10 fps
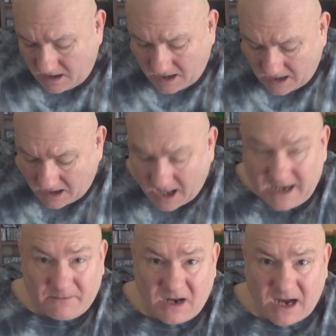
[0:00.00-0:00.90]
Uh,
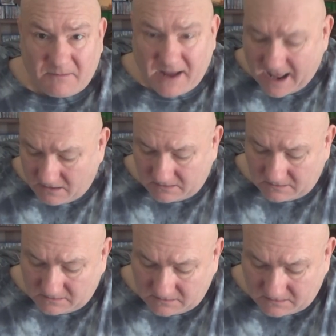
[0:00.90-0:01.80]
I am not
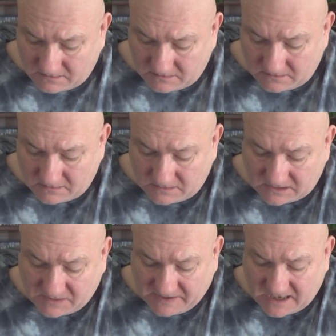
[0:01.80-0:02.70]
about
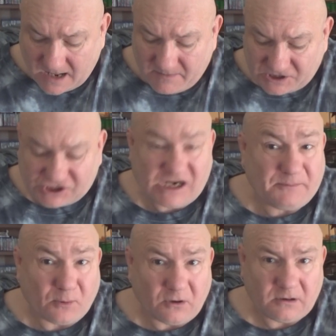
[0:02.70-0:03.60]
to become a
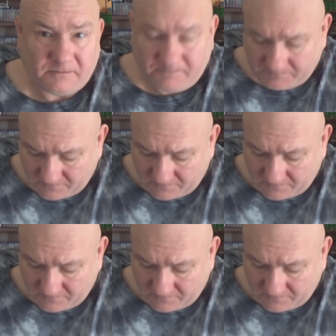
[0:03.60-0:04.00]
sheeple